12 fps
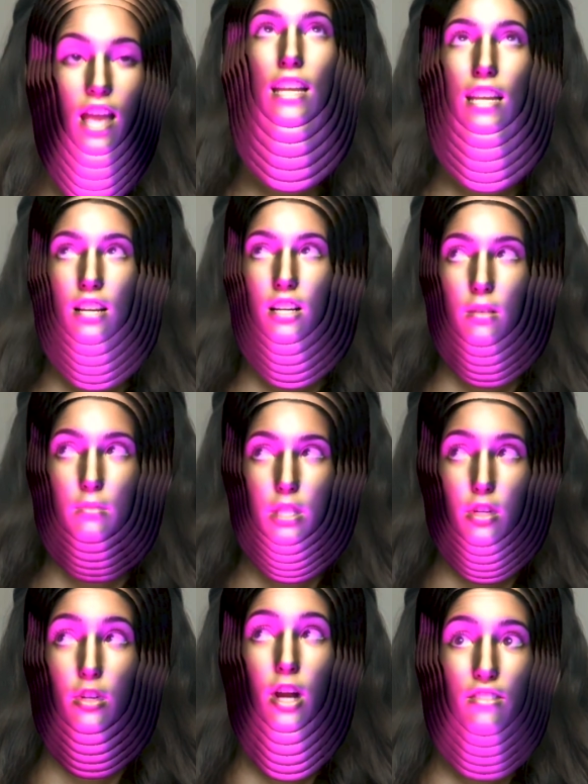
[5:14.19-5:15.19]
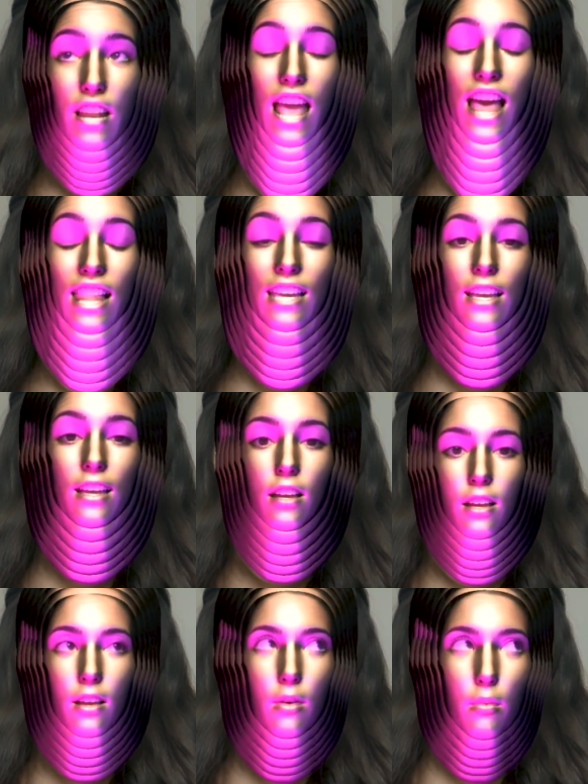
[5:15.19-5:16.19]
and here comes the grand finale,
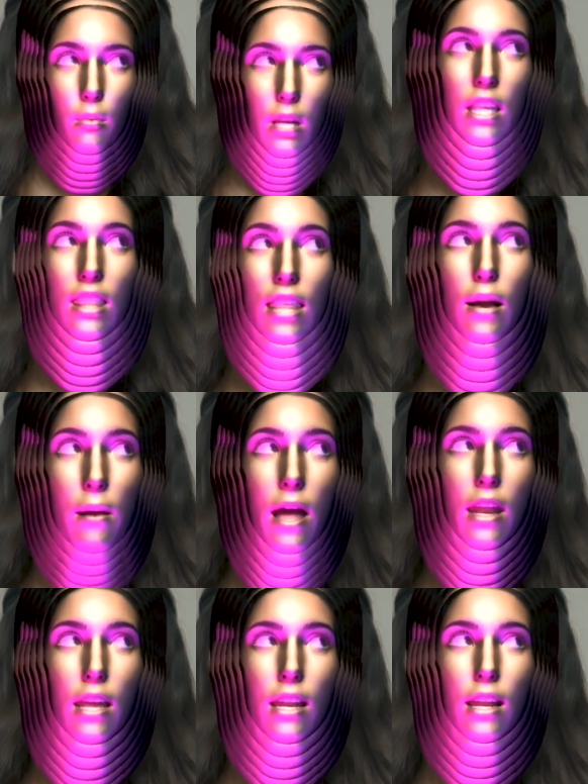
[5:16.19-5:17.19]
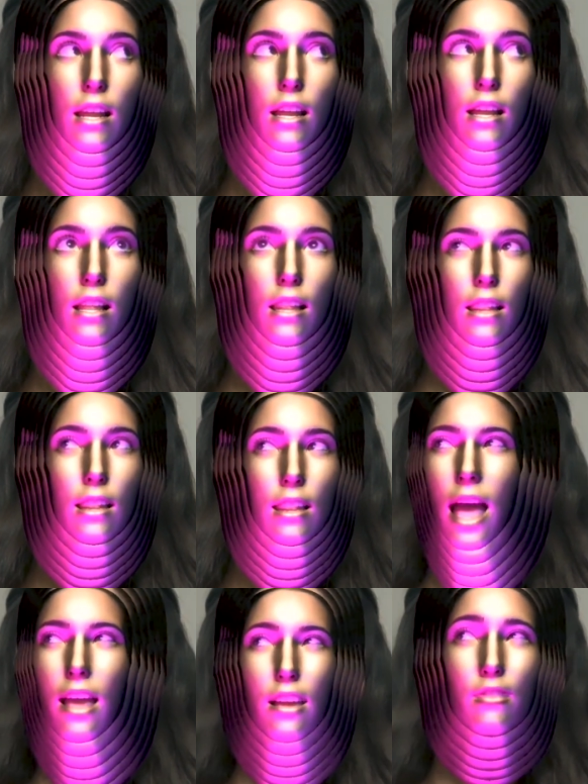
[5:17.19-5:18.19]
when you think about it,
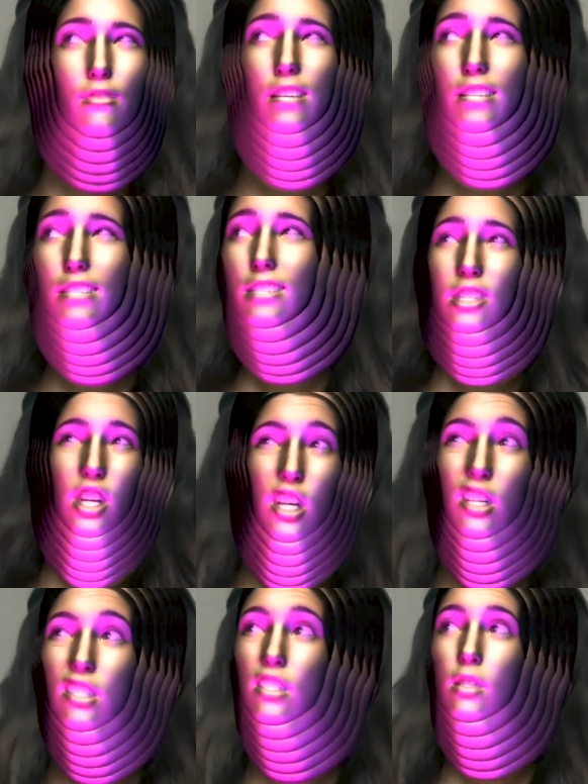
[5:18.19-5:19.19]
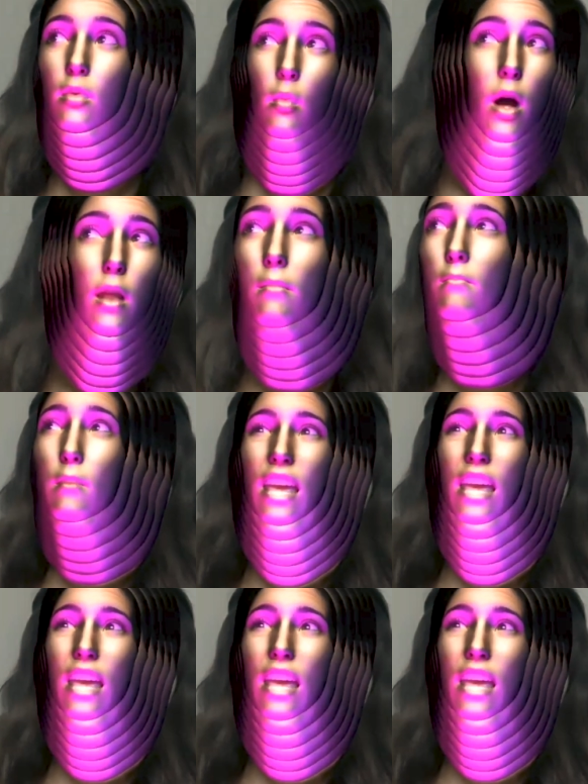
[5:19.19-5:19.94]
life is just one